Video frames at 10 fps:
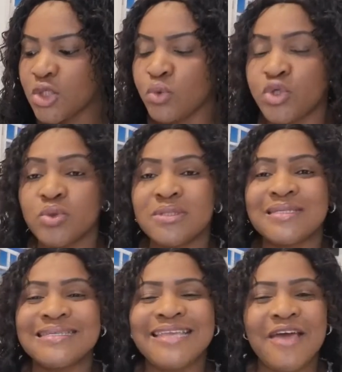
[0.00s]
She
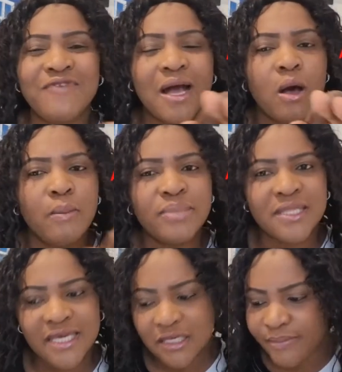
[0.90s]
should never
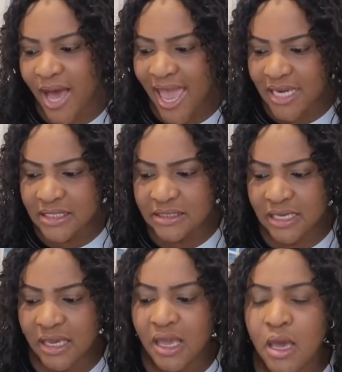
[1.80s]
complain about
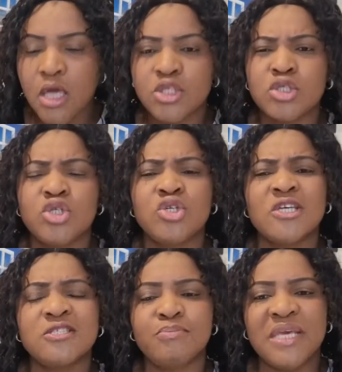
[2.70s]
anything. She should
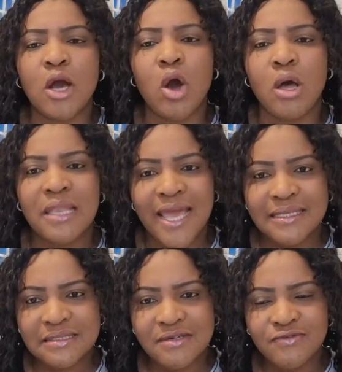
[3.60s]
just be
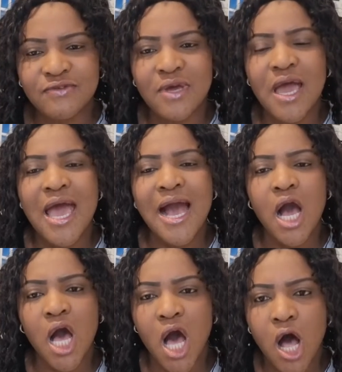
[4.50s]
collective,
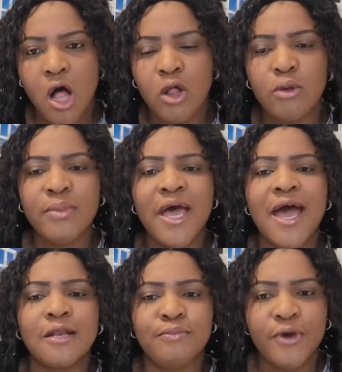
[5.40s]
calm,
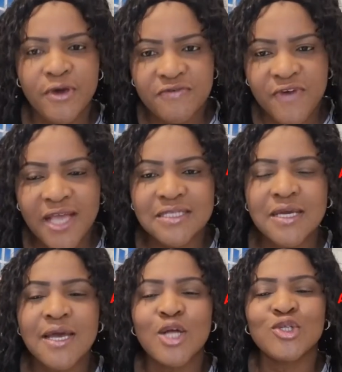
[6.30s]
and perfect
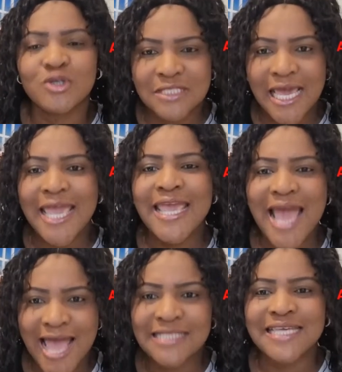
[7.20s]

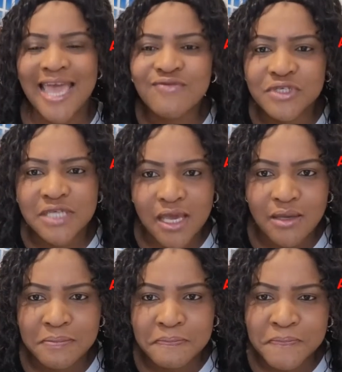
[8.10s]
today and every day.